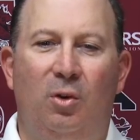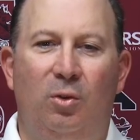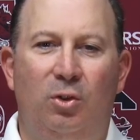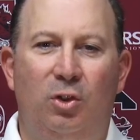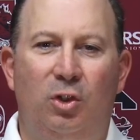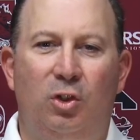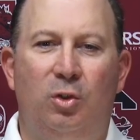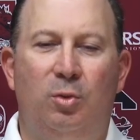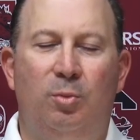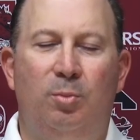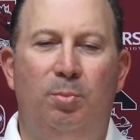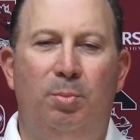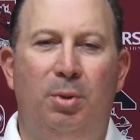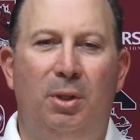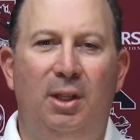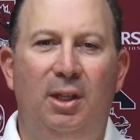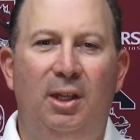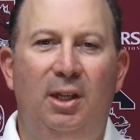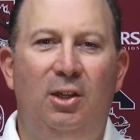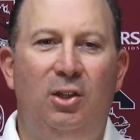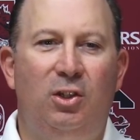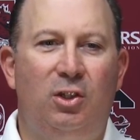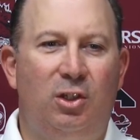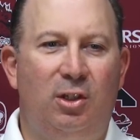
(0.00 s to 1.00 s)
know, just
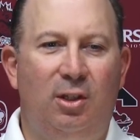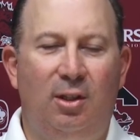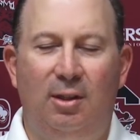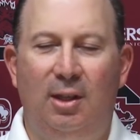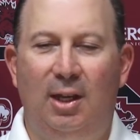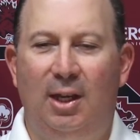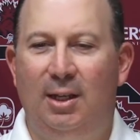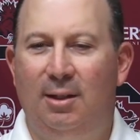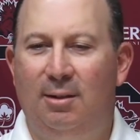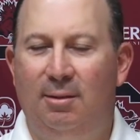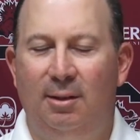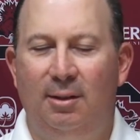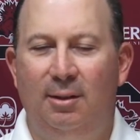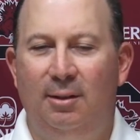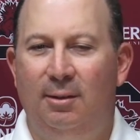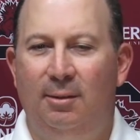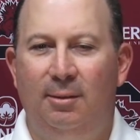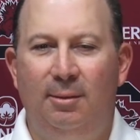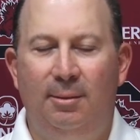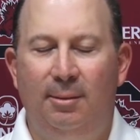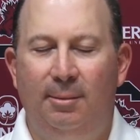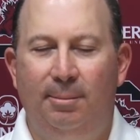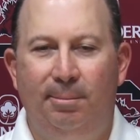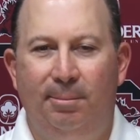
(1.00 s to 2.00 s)
pleased that
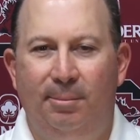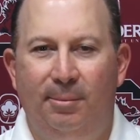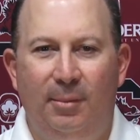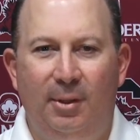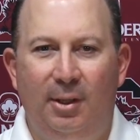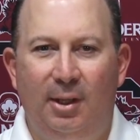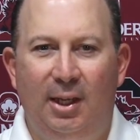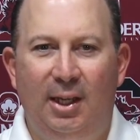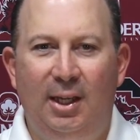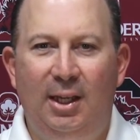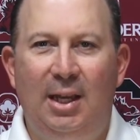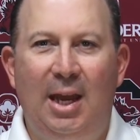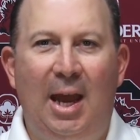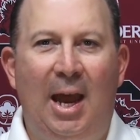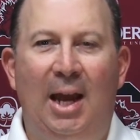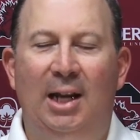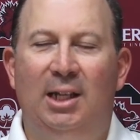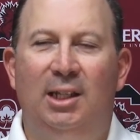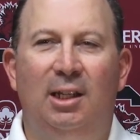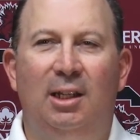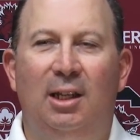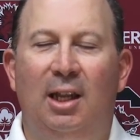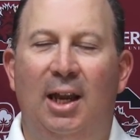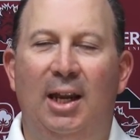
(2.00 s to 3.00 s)
he
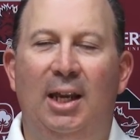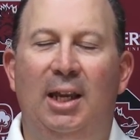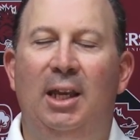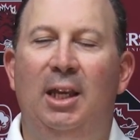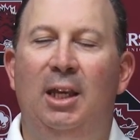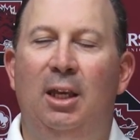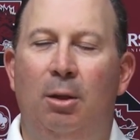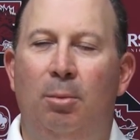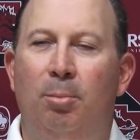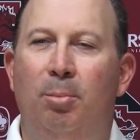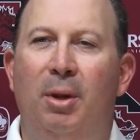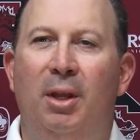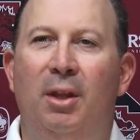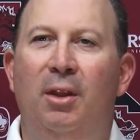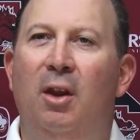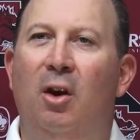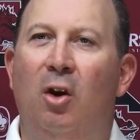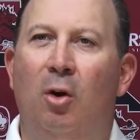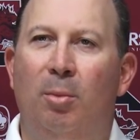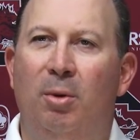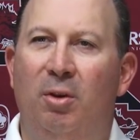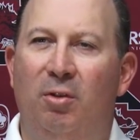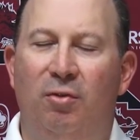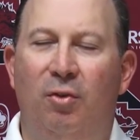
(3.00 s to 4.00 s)
acted like he had been
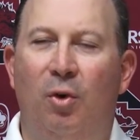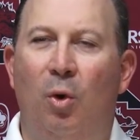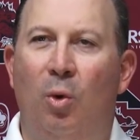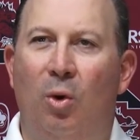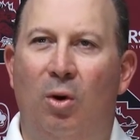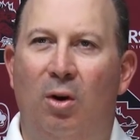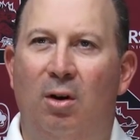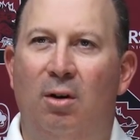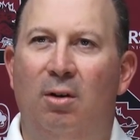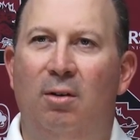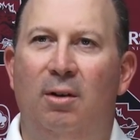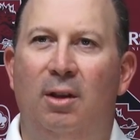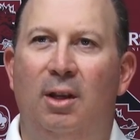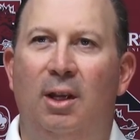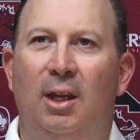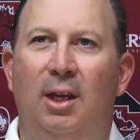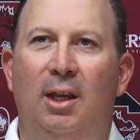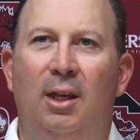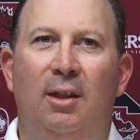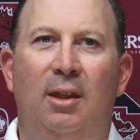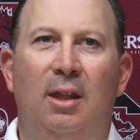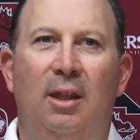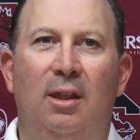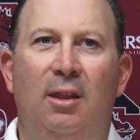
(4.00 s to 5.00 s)
there before.
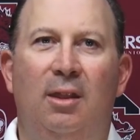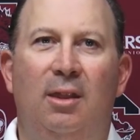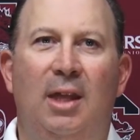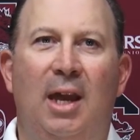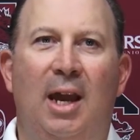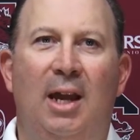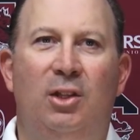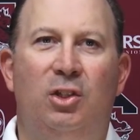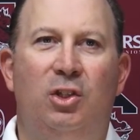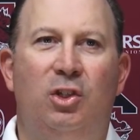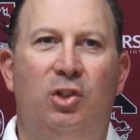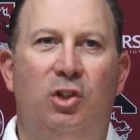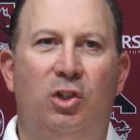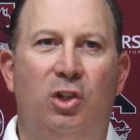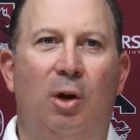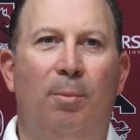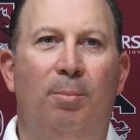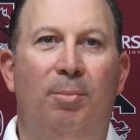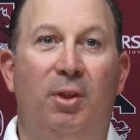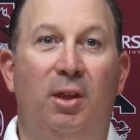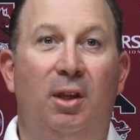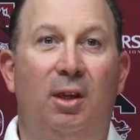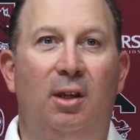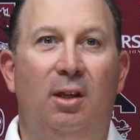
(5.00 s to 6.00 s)
And that's
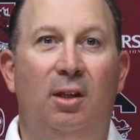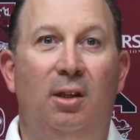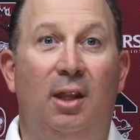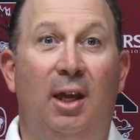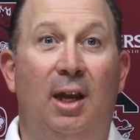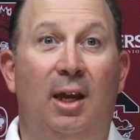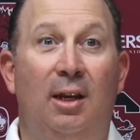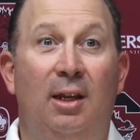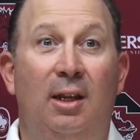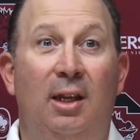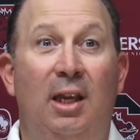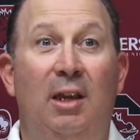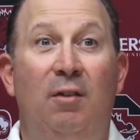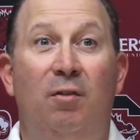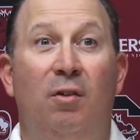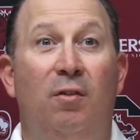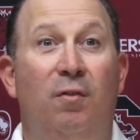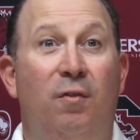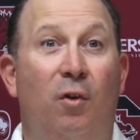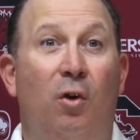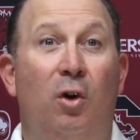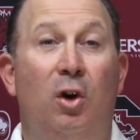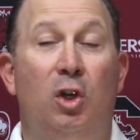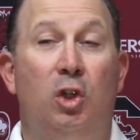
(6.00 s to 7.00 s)
something that even
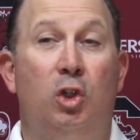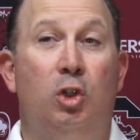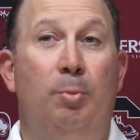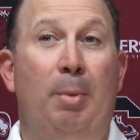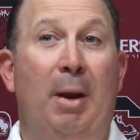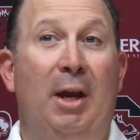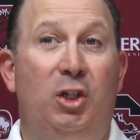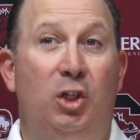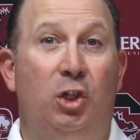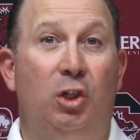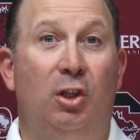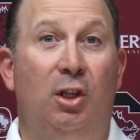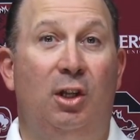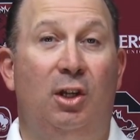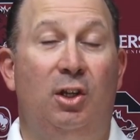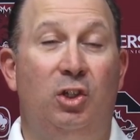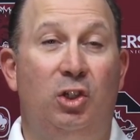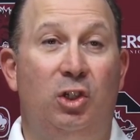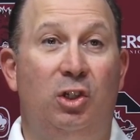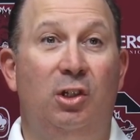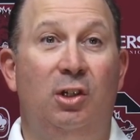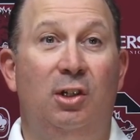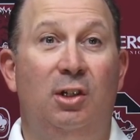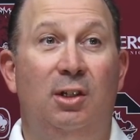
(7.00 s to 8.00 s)
for a
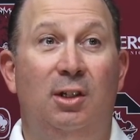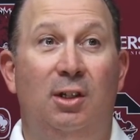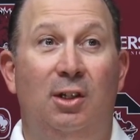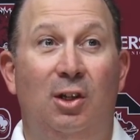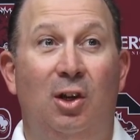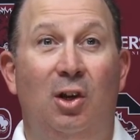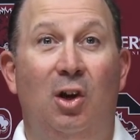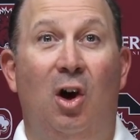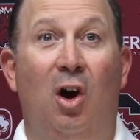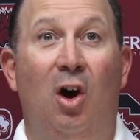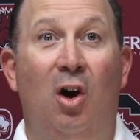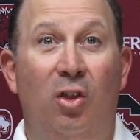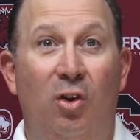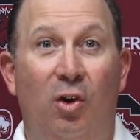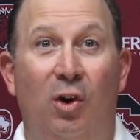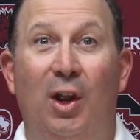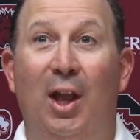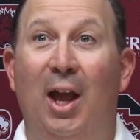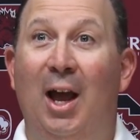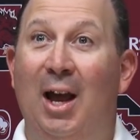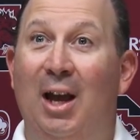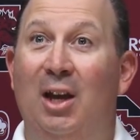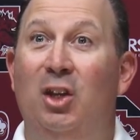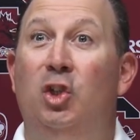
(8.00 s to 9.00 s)
specialist, other
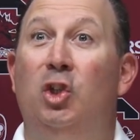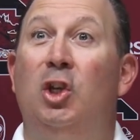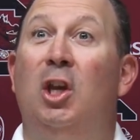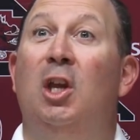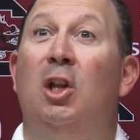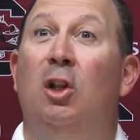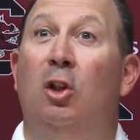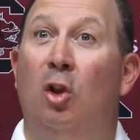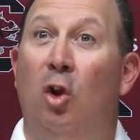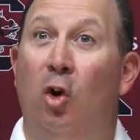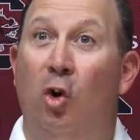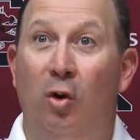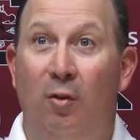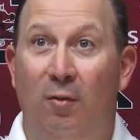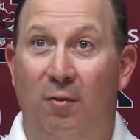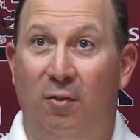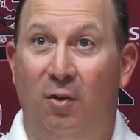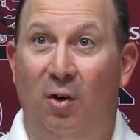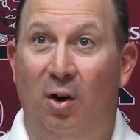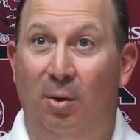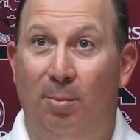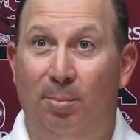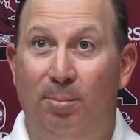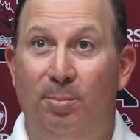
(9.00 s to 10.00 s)
guys can learn
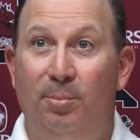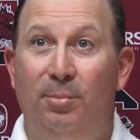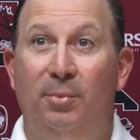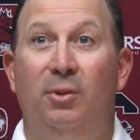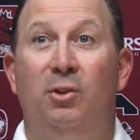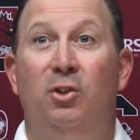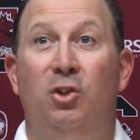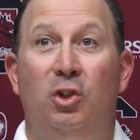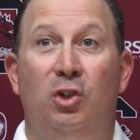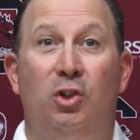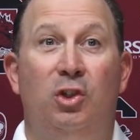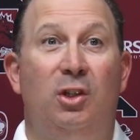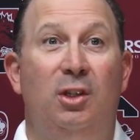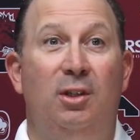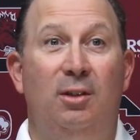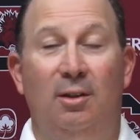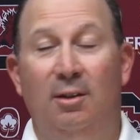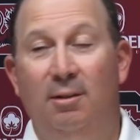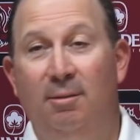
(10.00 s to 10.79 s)
from. Just